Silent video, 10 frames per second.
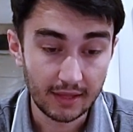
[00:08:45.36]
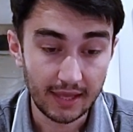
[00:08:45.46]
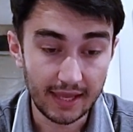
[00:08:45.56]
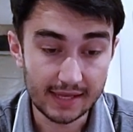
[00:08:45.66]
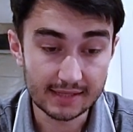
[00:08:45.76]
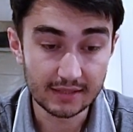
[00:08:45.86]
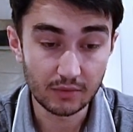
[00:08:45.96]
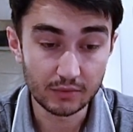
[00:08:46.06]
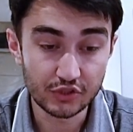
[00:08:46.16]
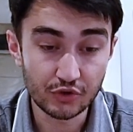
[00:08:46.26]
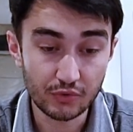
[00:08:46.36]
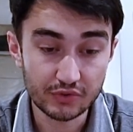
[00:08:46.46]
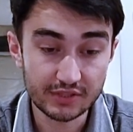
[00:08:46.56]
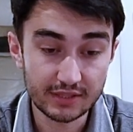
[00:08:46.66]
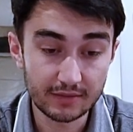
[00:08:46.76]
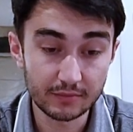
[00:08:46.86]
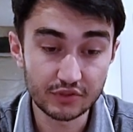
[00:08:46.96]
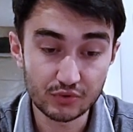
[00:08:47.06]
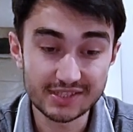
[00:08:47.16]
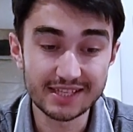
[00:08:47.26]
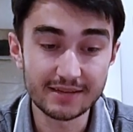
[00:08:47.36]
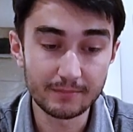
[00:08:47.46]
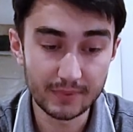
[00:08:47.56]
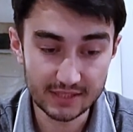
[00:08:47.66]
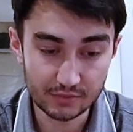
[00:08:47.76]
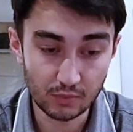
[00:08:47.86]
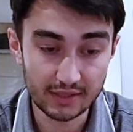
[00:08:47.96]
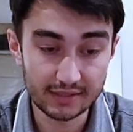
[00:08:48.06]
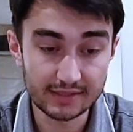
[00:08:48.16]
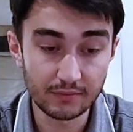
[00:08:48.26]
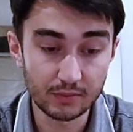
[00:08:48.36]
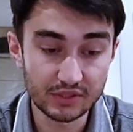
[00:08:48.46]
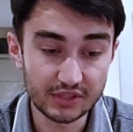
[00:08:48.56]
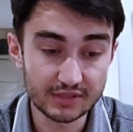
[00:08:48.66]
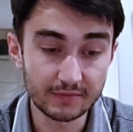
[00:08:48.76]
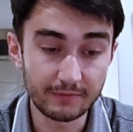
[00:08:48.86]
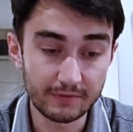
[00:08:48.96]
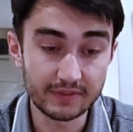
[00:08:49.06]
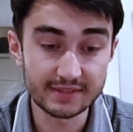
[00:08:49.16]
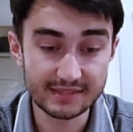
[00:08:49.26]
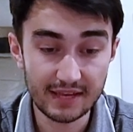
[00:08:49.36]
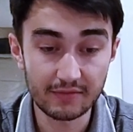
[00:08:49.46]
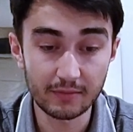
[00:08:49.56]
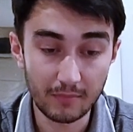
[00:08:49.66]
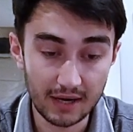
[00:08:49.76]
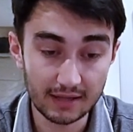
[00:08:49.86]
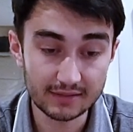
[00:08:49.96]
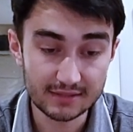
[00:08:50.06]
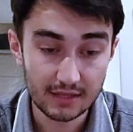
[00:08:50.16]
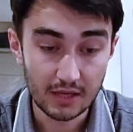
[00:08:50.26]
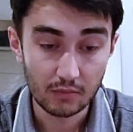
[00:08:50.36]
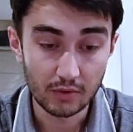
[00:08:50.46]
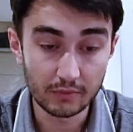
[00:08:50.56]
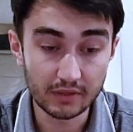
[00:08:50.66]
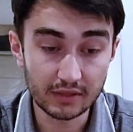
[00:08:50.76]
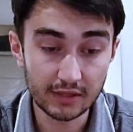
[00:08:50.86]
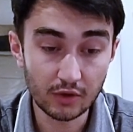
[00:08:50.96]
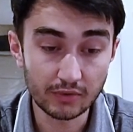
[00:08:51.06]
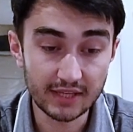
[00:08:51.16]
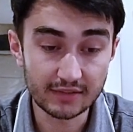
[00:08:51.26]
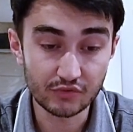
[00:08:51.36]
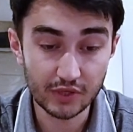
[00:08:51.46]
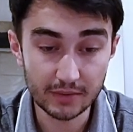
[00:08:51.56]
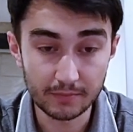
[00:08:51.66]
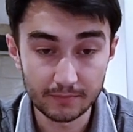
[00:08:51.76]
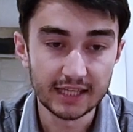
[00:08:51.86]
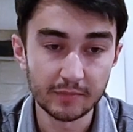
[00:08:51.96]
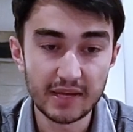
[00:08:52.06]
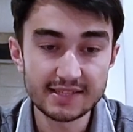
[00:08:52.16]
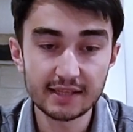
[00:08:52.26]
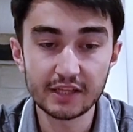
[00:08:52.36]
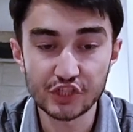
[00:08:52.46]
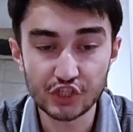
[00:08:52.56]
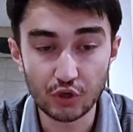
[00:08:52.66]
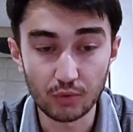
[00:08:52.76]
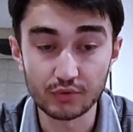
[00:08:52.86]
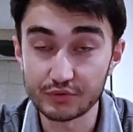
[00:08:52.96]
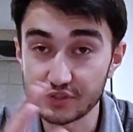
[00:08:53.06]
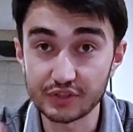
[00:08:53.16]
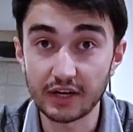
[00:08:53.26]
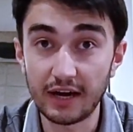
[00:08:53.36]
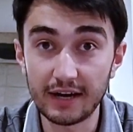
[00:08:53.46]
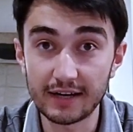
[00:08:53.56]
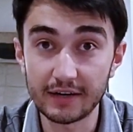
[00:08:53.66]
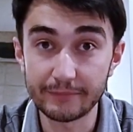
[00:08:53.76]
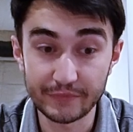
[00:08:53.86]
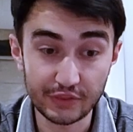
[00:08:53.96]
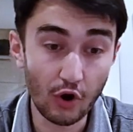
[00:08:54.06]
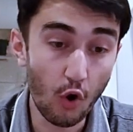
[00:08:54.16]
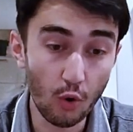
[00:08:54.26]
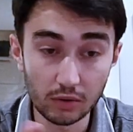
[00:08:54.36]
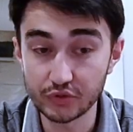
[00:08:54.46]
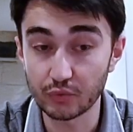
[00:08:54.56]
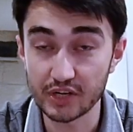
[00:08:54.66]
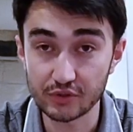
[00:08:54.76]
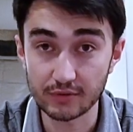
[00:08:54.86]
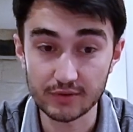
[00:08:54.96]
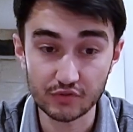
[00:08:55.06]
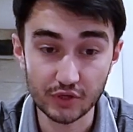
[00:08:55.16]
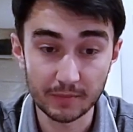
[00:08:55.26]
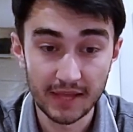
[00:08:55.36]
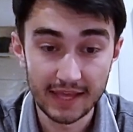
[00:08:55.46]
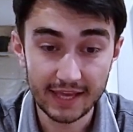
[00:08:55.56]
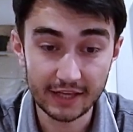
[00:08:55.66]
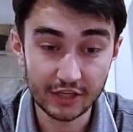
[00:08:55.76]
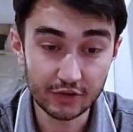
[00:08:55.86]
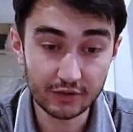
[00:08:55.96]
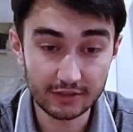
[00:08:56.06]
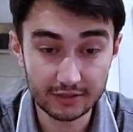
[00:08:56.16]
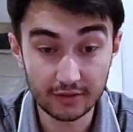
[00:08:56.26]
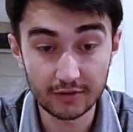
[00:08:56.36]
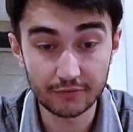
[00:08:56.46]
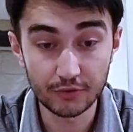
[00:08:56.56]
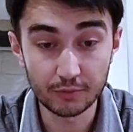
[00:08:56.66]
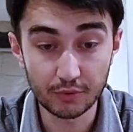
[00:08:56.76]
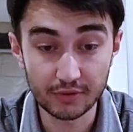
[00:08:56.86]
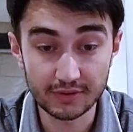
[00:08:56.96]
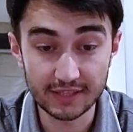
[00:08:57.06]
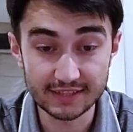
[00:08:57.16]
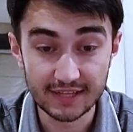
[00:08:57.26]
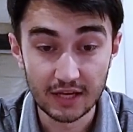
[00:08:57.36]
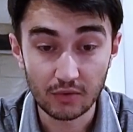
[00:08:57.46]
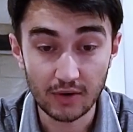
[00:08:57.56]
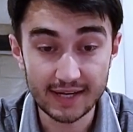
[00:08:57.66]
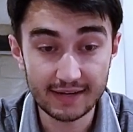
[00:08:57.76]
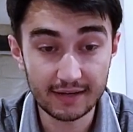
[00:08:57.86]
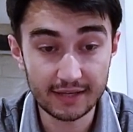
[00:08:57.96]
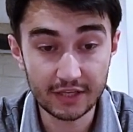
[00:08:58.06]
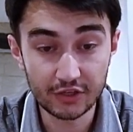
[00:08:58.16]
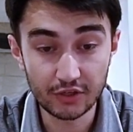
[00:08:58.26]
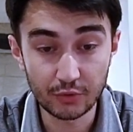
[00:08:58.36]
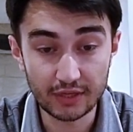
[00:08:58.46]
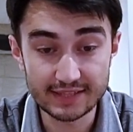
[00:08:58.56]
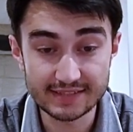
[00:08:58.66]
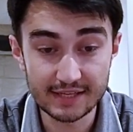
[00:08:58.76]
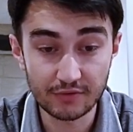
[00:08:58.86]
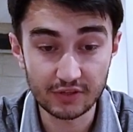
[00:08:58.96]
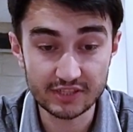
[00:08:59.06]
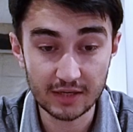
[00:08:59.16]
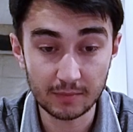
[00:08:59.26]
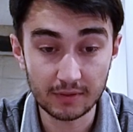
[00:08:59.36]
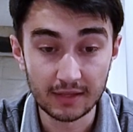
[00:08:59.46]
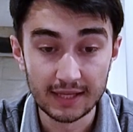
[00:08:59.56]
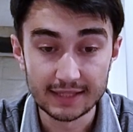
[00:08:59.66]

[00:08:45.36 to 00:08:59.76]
and we choose the biggest one, which is 57 miles. When we click on that trip, it basically shows the whole duration of the trip. And here are a few important things. Right here you can see, for example,